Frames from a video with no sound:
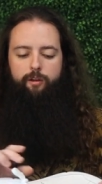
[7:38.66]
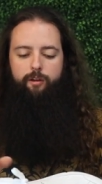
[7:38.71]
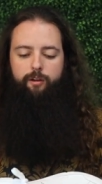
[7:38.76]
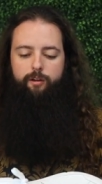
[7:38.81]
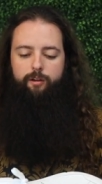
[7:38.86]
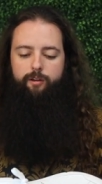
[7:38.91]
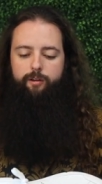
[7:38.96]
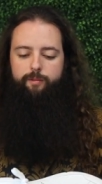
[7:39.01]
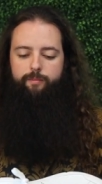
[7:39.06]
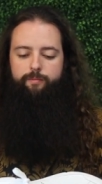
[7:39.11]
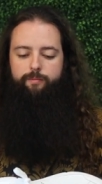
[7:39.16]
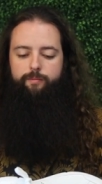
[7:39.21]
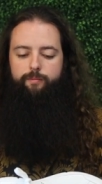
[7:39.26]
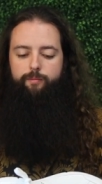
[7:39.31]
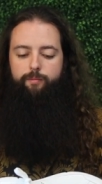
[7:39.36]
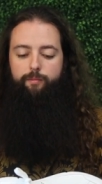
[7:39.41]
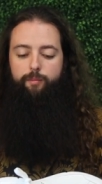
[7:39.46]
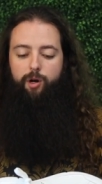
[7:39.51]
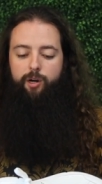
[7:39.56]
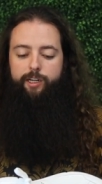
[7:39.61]

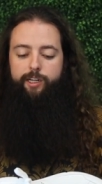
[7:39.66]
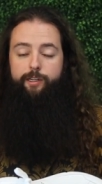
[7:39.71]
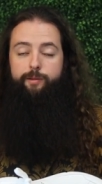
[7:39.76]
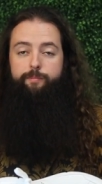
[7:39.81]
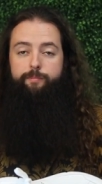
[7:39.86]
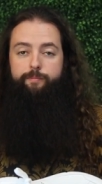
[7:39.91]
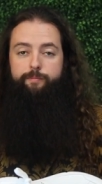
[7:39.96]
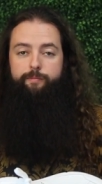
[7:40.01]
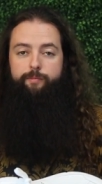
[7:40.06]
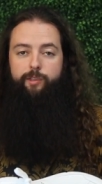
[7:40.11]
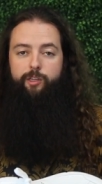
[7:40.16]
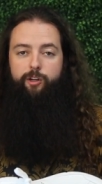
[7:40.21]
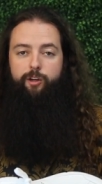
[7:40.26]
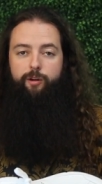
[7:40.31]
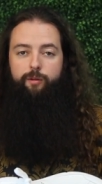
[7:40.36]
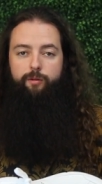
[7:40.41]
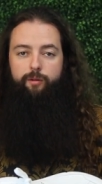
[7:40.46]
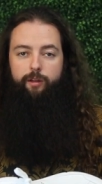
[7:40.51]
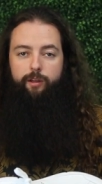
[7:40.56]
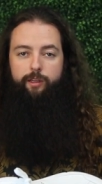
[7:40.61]
um, market. You
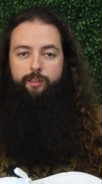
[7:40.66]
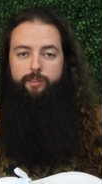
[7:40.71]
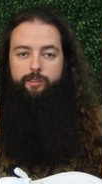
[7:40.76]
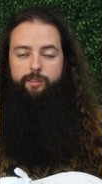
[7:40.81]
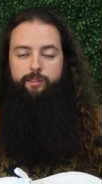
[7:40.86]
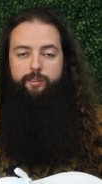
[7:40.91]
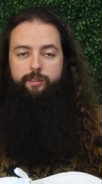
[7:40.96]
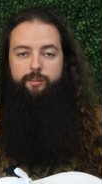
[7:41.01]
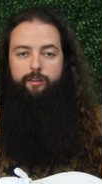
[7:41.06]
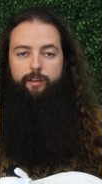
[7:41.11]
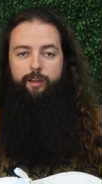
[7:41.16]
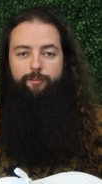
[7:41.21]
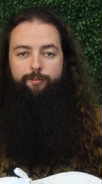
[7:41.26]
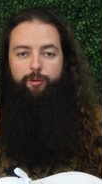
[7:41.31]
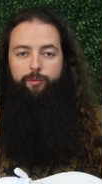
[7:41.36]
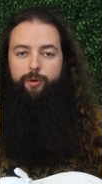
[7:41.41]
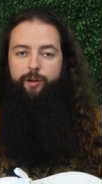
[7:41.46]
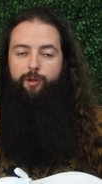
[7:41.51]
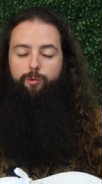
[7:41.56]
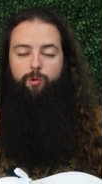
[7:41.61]
know, it's
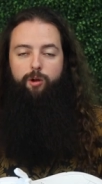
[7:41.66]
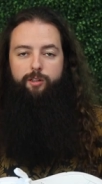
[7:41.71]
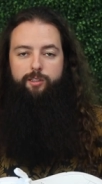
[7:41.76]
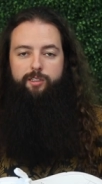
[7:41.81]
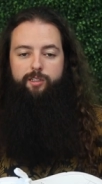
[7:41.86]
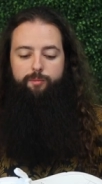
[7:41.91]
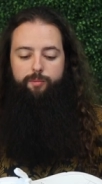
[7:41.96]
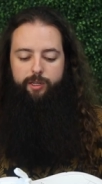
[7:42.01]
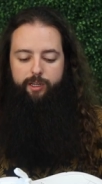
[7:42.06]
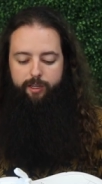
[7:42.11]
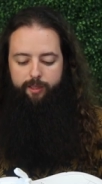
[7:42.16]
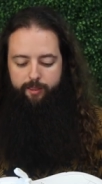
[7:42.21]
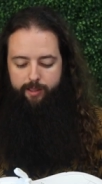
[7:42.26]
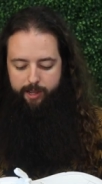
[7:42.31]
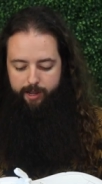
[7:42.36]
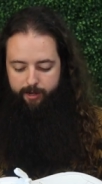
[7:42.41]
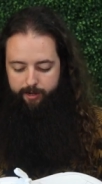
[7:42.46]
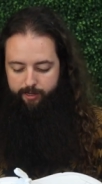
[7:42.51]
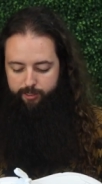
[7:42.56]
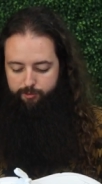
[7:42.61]
everybody wants to be in
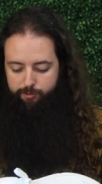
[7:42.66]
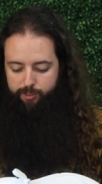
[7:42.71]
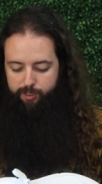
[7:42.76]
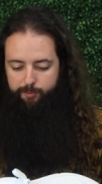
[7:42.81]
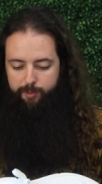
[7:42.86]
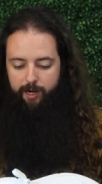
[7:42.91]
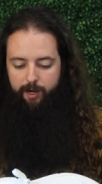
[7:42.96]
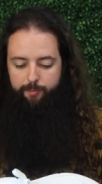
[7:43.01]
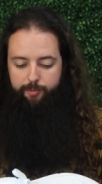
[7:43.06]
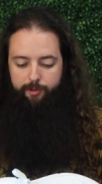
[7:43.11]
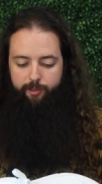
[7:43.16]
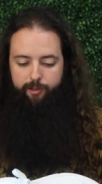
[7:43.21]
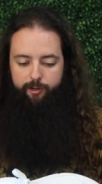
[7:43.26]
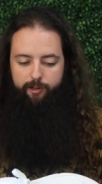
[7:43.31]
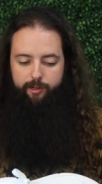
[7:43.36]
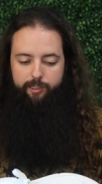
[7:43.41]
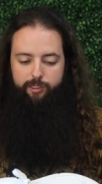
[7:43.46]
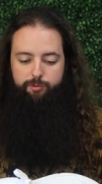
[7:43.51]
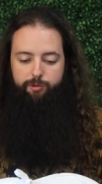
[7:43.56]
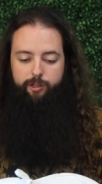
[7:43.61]
that. It's what's
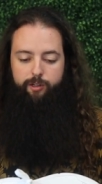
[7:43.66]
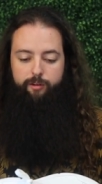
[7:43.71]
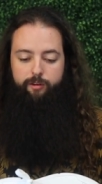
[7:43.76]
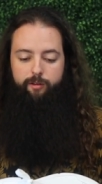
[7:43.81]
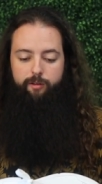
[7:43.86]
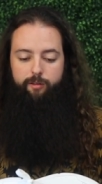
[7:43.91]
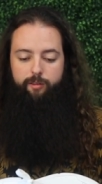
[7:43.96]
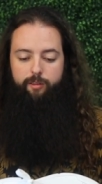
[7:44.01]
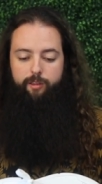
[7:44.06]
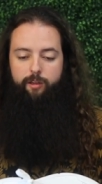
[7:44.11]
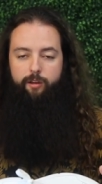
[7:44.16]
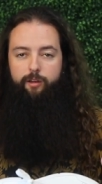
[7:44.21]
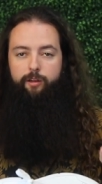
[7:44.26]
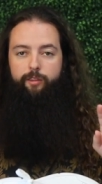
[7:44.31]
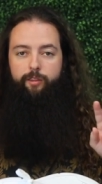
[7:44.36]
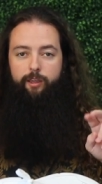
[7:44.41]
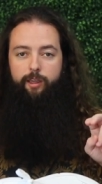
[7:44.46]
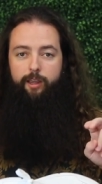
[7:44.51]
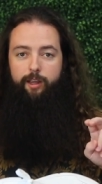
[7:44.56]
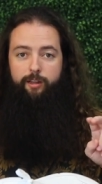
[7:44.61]
popular. It's what the
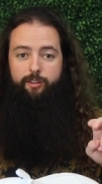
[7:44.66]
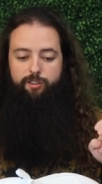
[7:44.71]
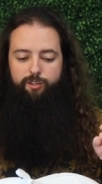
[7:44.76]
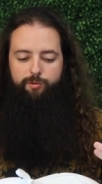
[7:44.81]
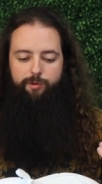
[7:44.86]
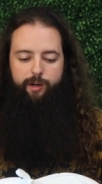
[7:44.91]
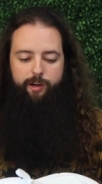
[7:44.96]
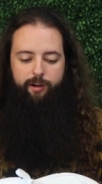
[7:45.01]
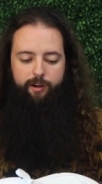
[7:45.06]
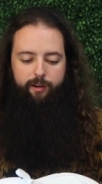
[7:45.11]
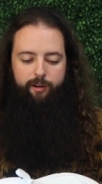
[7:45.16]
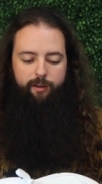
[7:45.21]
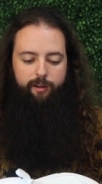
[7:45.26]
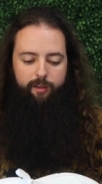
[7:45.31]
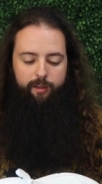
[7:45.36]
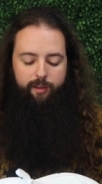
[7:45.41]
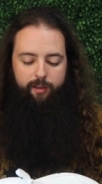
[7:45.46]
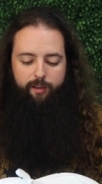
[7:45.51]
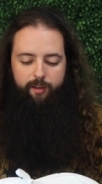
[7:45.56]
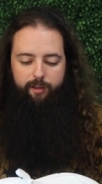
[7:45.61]
the kids are wearing,
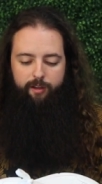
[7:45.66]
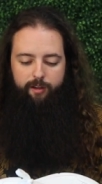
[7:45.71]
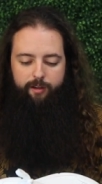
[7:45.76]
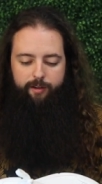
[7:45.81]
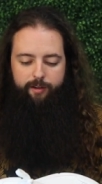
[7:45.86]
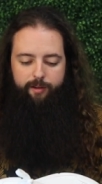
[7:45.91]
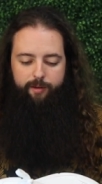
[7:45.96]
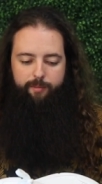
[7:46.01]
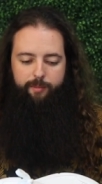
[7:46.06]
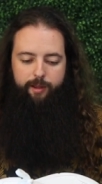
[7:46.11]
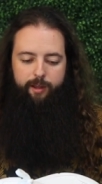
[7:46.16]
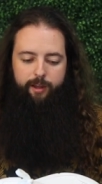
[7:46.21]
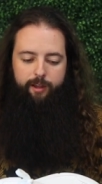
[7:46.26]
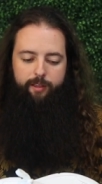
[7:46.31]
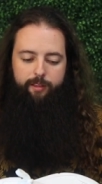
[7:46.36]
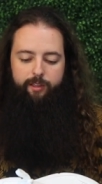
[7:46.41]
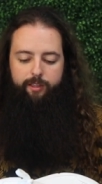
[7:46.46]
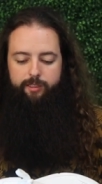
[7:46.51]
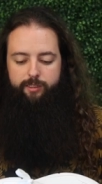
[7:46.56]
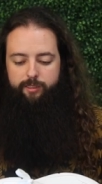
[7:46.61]
um,
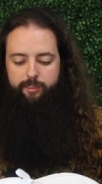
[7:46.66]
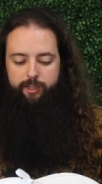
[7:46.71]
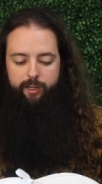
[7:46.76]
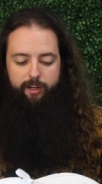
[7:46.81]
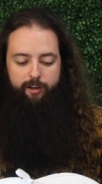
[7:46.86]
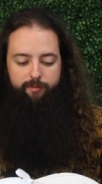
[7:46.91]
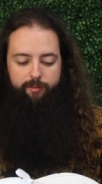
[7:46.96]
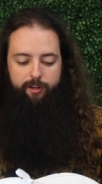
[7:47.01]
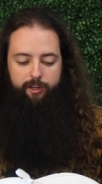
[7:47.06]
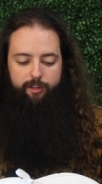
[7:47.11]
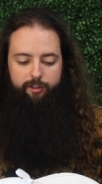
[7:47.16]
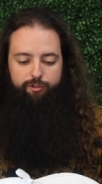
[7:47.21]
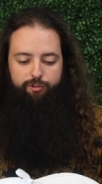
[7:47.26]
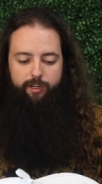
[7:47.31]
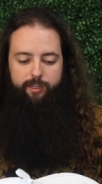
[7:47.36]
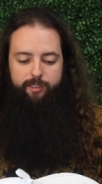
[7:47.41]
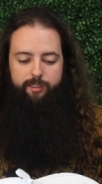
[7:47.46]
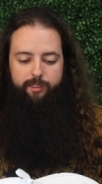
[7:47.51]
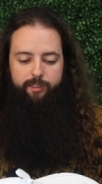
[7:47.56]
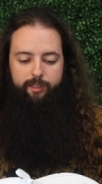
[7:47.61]
and this is kind of an
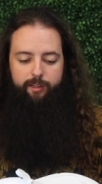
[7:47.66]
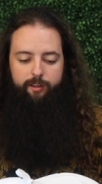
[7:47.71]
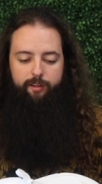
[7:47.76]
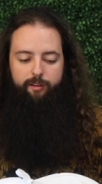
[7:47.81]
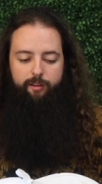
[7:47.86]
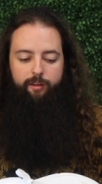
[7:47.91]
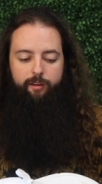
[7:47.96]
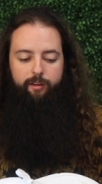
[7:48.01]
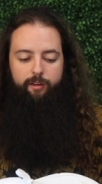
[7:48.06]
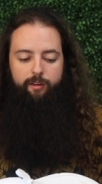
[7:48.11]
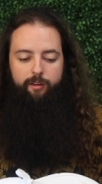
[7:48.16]
interesting